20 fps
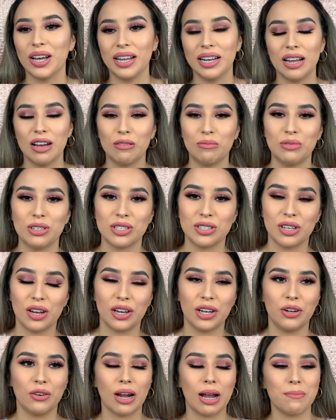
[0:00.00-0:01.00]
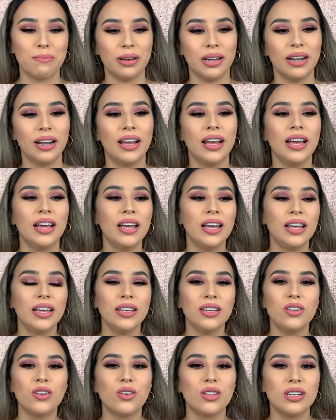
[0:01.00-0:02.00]
okay now i'm just talking crap but
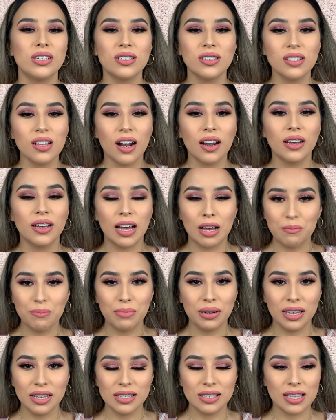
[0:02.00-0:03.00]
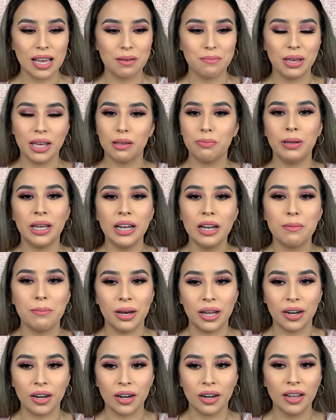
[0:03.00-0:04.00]
you know, there's a lot of companies that make peanut
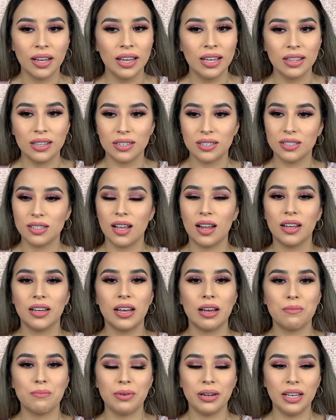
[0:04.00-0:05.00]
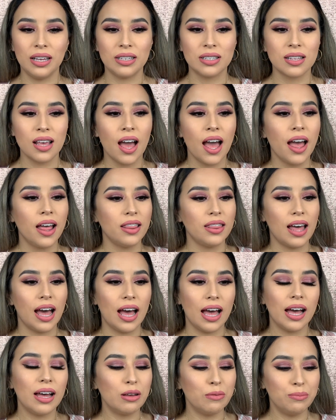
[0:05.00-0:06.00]
butter. There's a lot of companies
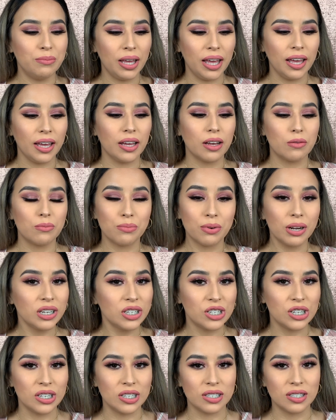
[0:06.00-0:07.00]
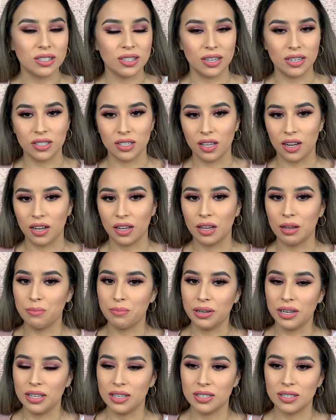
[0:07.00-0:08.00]
that make brushes. There's a lot of
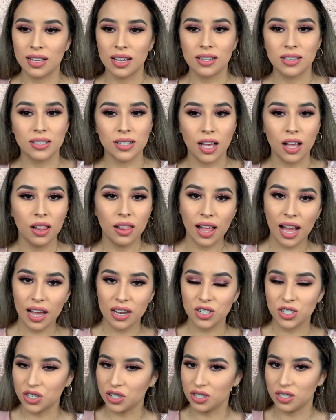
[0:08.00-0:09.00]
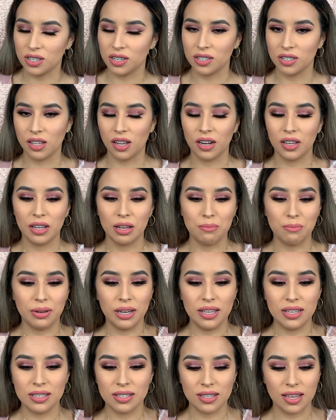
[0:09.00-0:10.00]
companies that sell lashes. There's a lot of
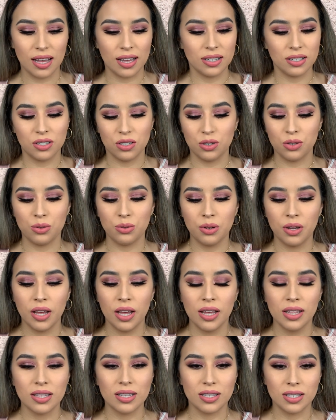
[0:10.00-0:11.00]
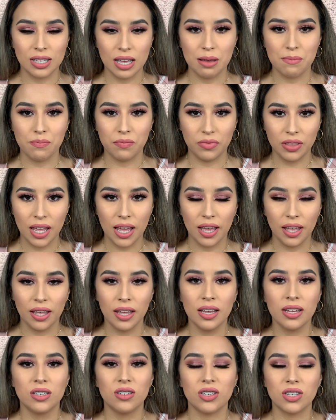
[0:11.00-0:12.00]
companies that do the same
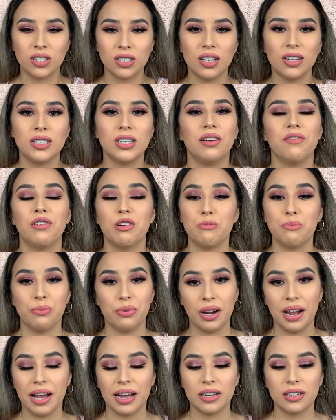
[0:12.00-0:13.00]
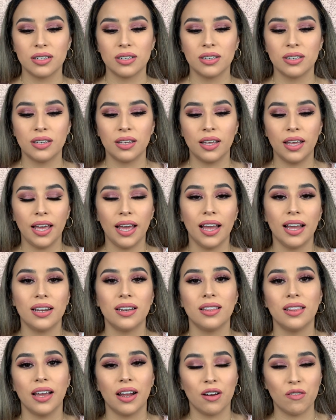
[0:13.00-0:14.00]
thing, just a different brand.
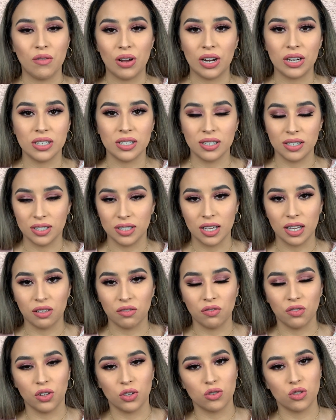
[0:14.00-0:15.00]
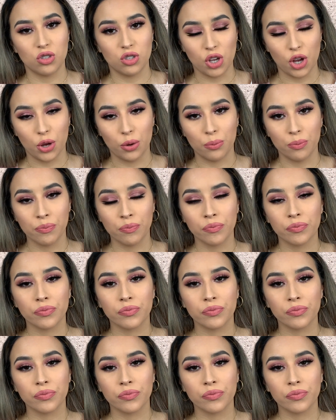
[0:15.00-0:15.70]
And they are very successful. So